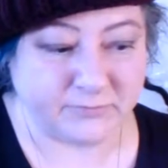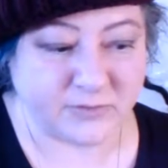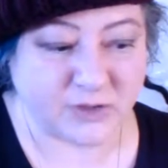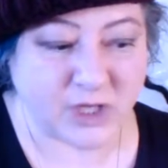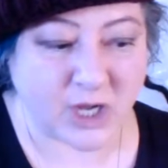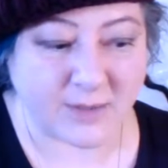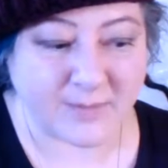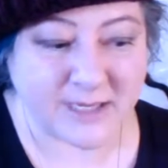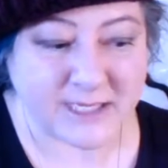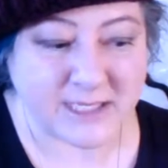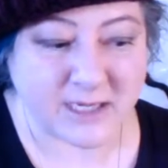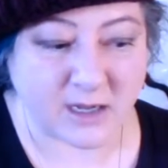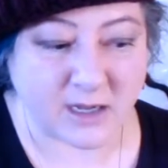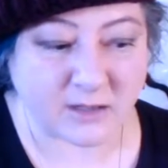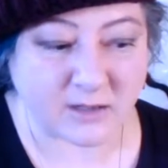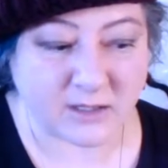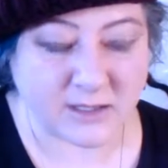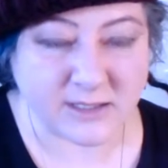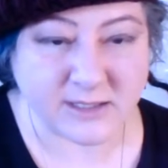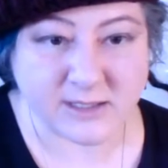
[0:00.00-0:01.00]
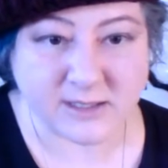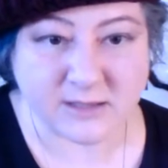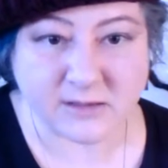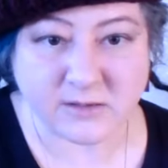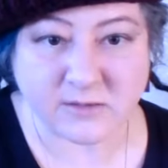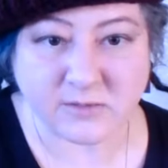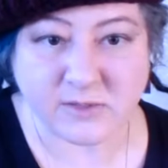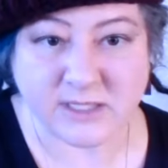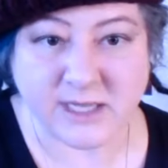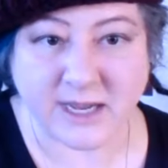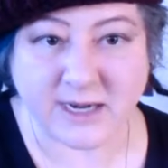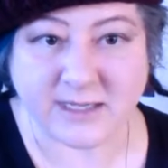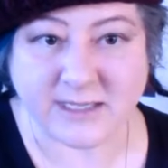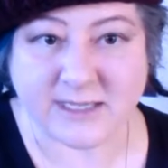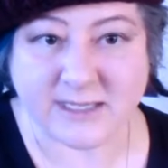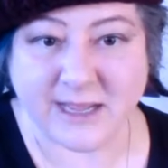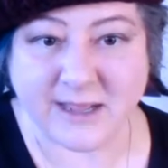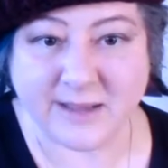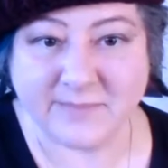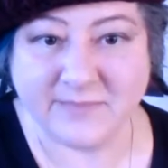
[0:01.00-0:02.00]
Tommy Douglas, is that
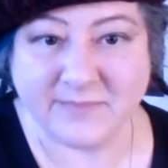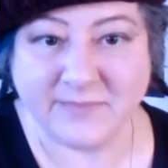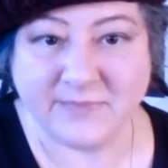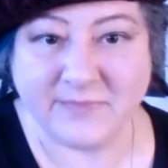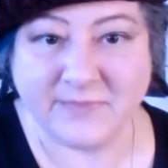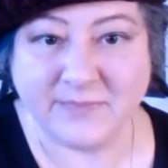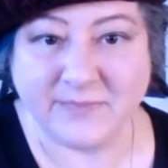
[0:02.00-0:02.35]
his name?